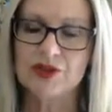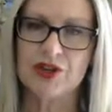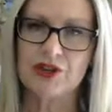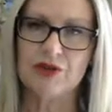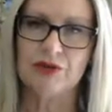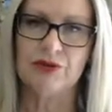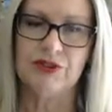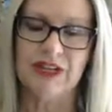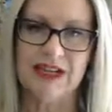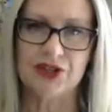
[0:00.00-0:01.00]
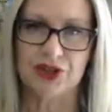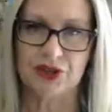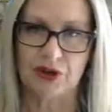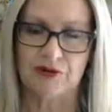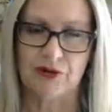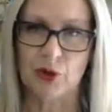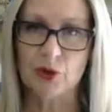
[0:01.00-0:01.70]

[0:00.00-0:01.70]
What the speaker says: that you need to show for an